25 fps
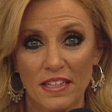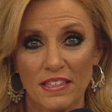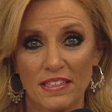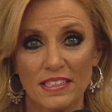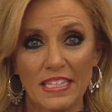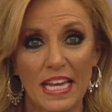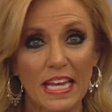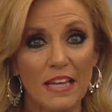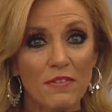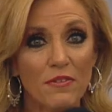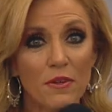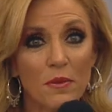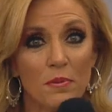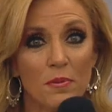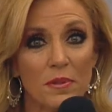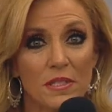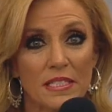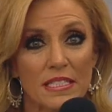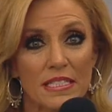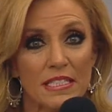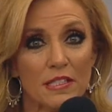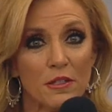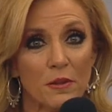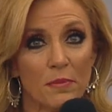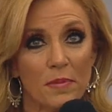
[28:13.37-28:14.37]
David would
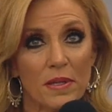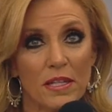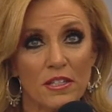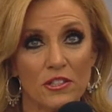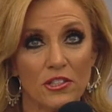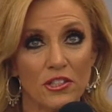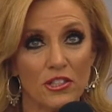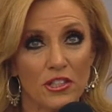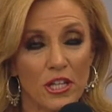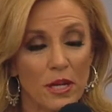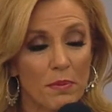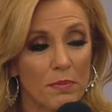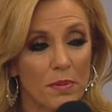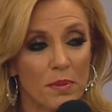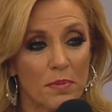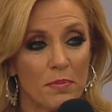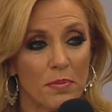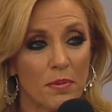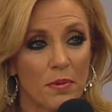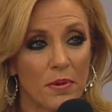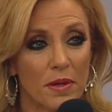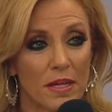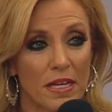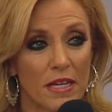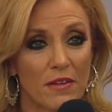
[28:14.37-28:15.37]
still be a shepherd
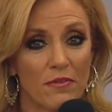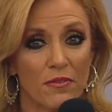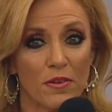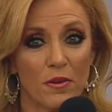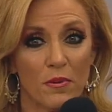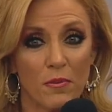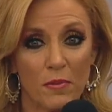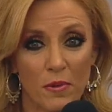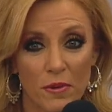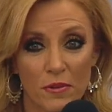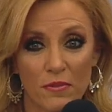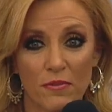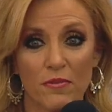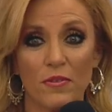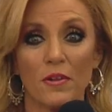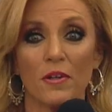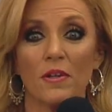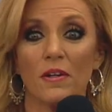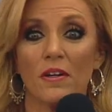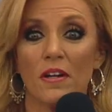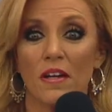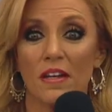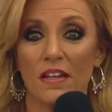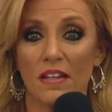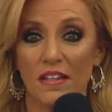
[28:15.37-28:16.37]
boy if it weren't
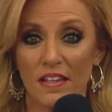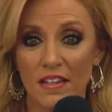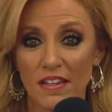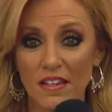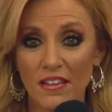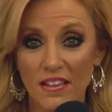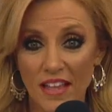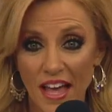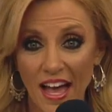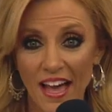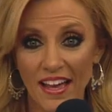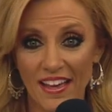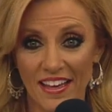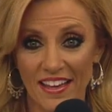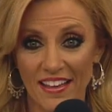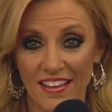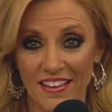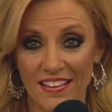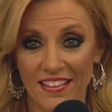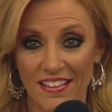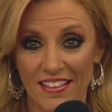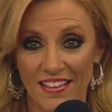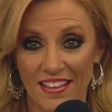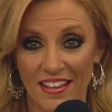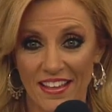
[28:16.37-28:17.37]
for
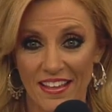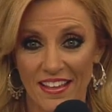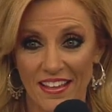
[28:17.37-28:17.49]
Goliath.